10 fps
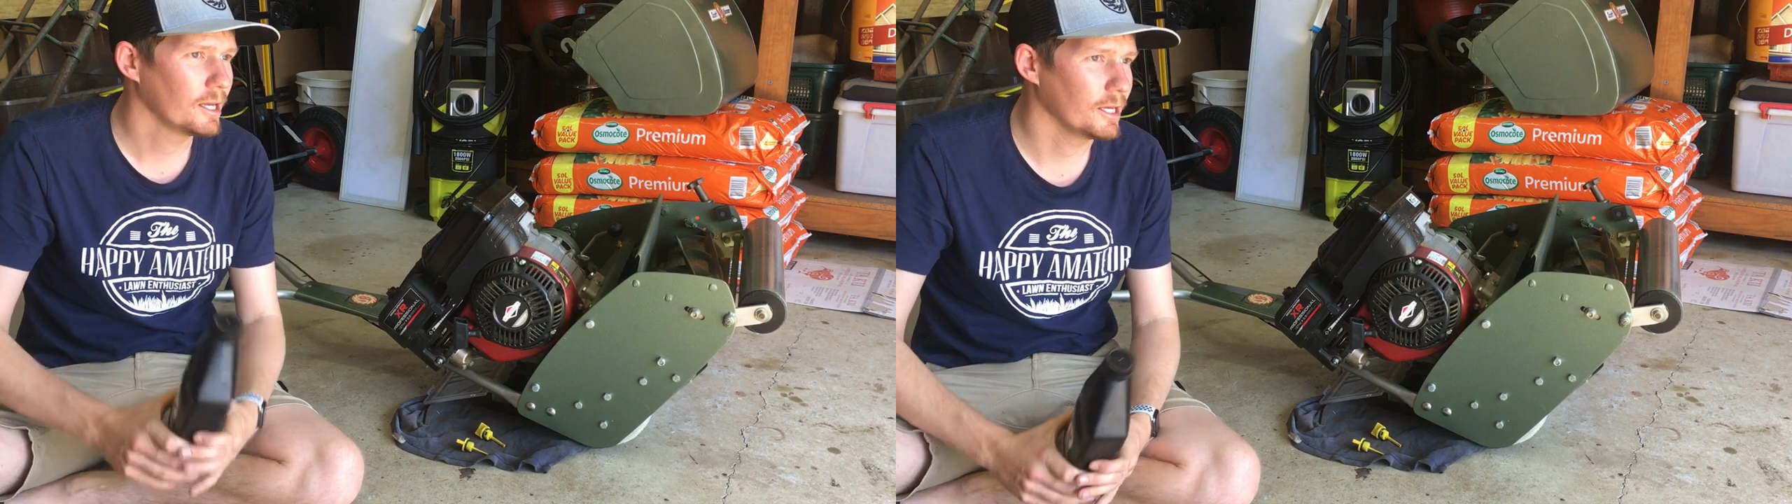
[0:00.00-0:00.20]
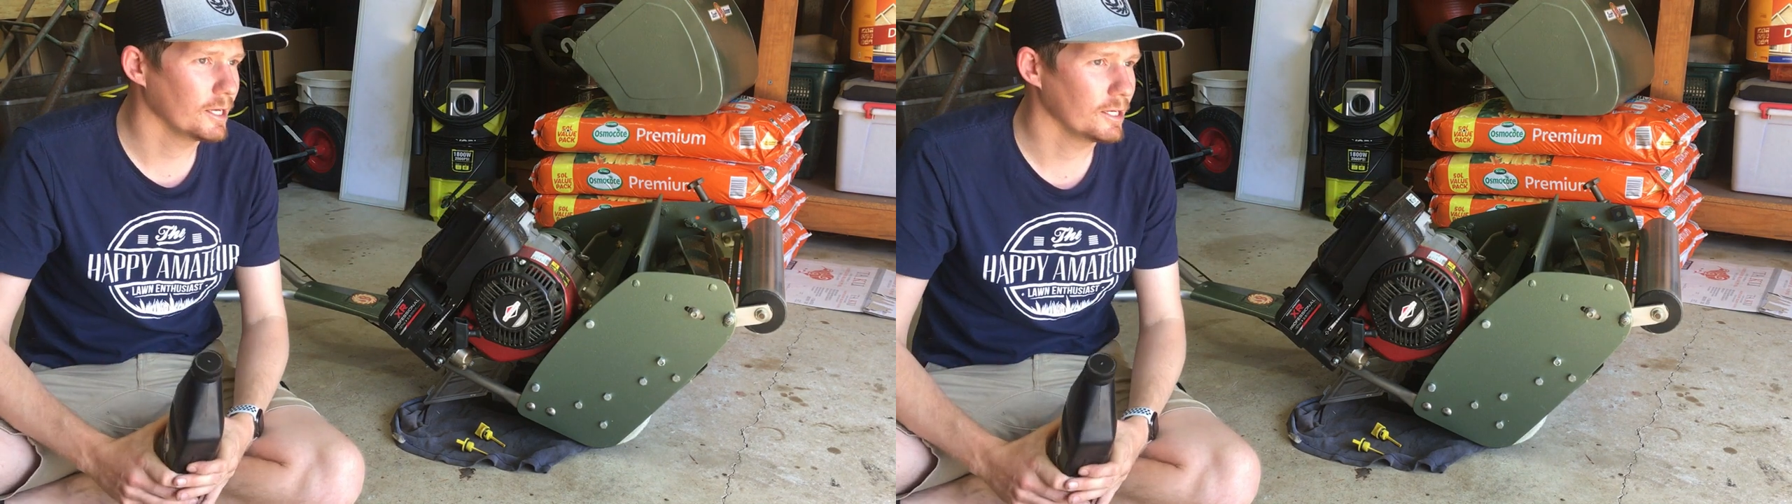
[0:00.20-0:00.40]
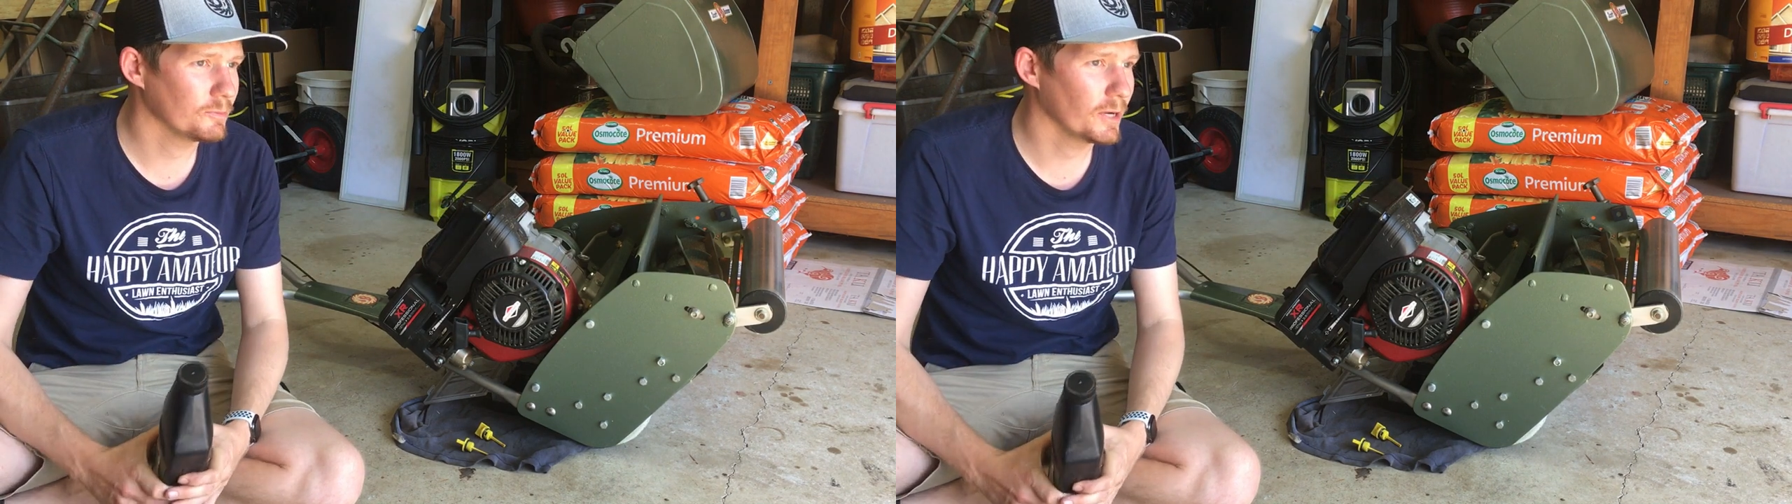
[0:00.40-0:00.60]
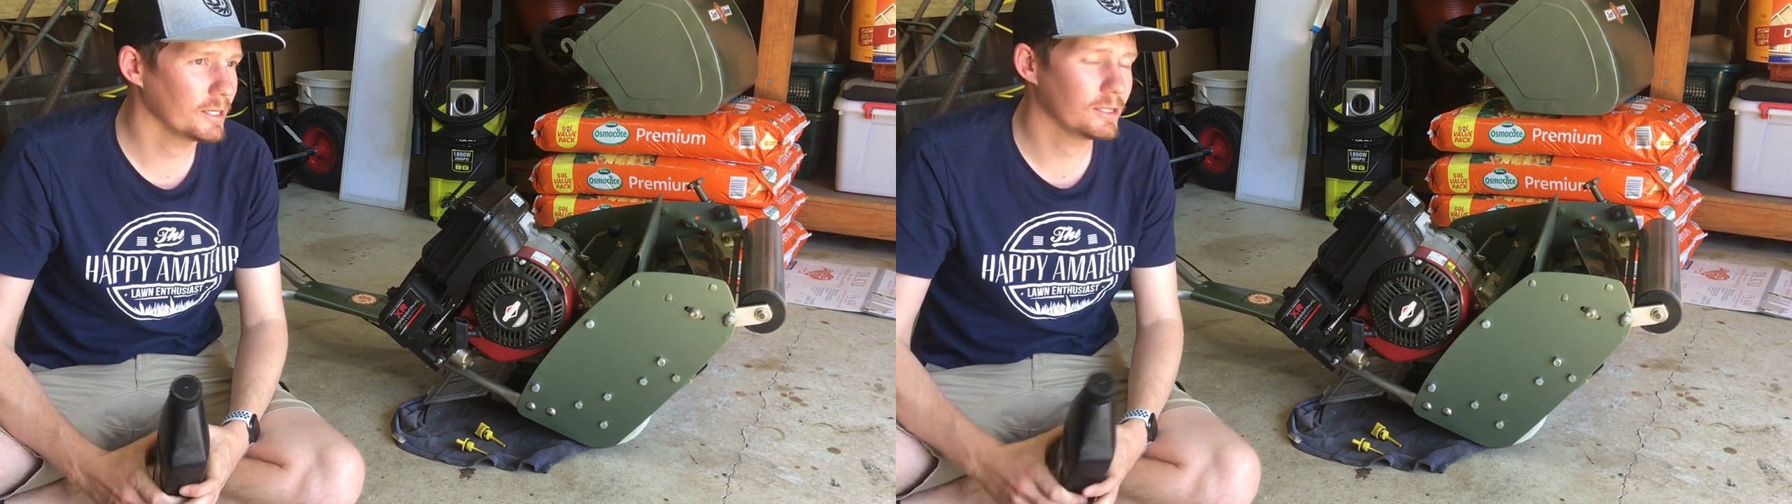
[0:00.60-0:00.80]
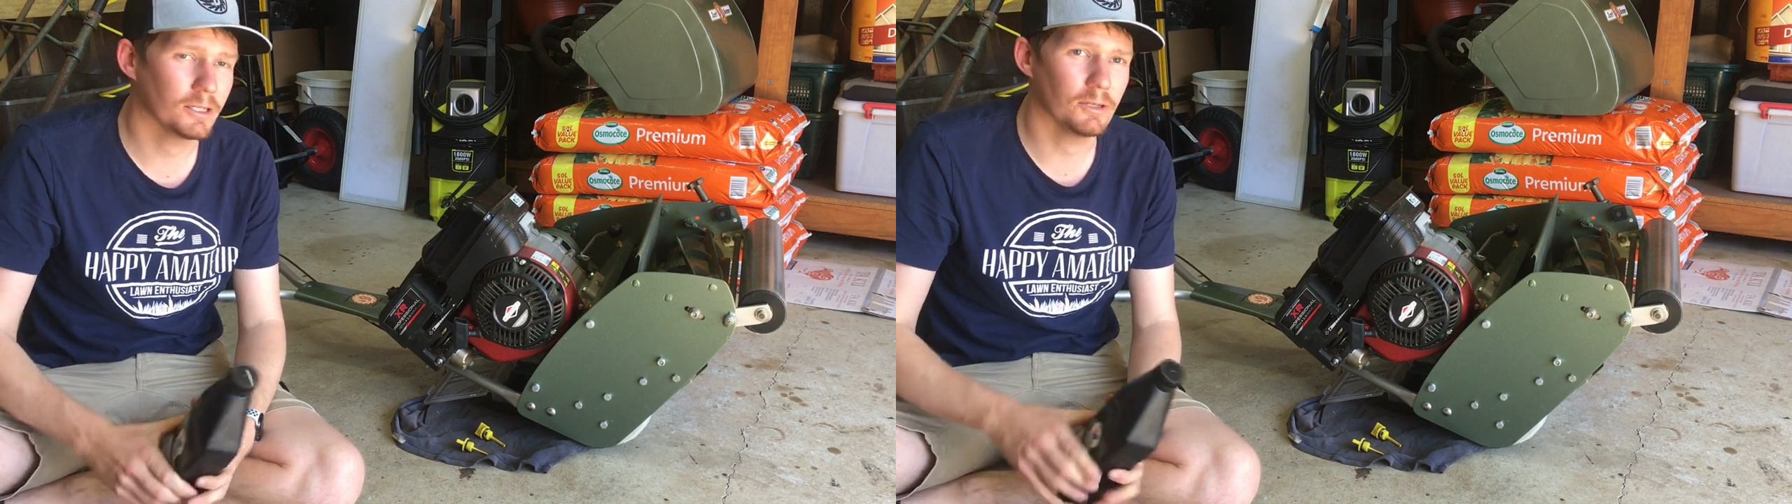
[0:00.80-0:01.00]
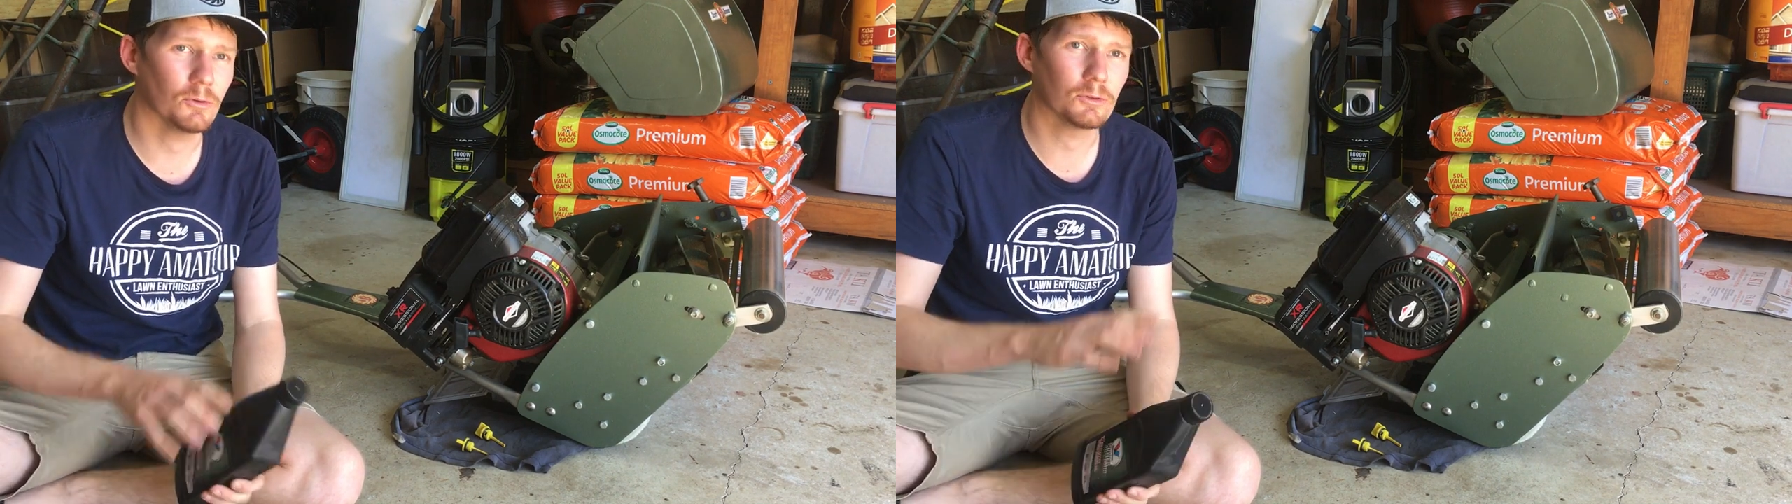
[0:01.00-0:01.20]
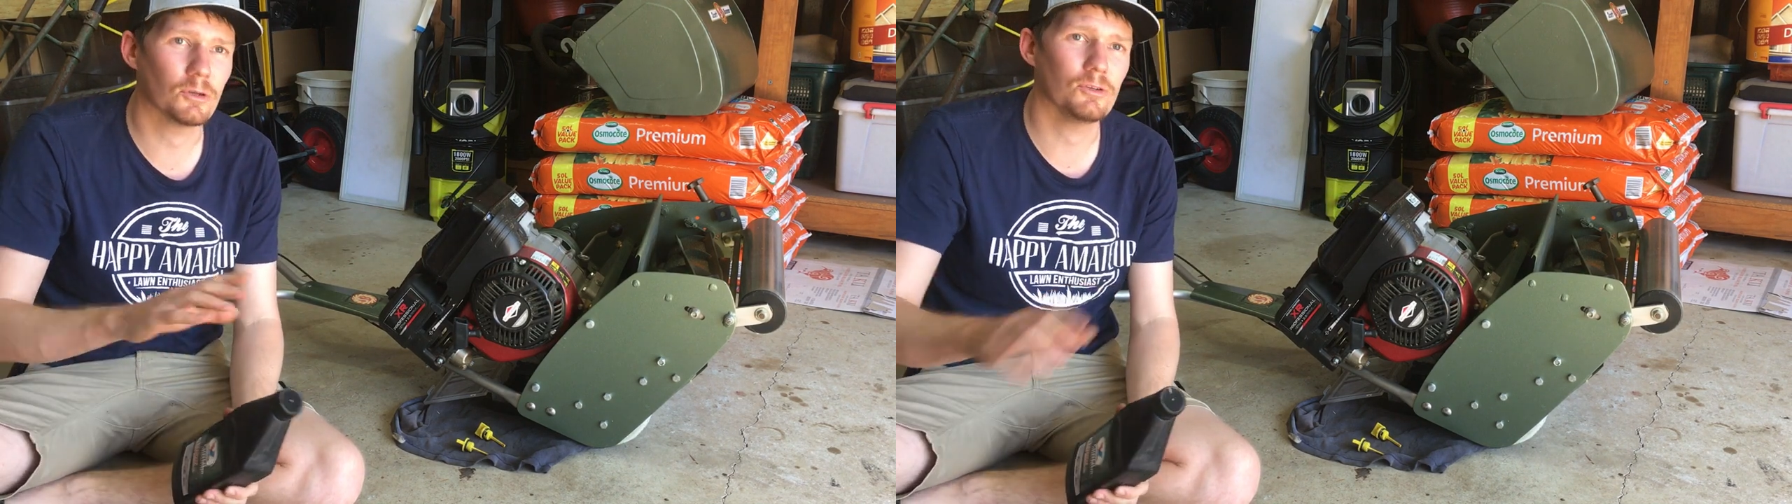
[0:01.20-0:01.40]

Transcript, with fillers: is basically all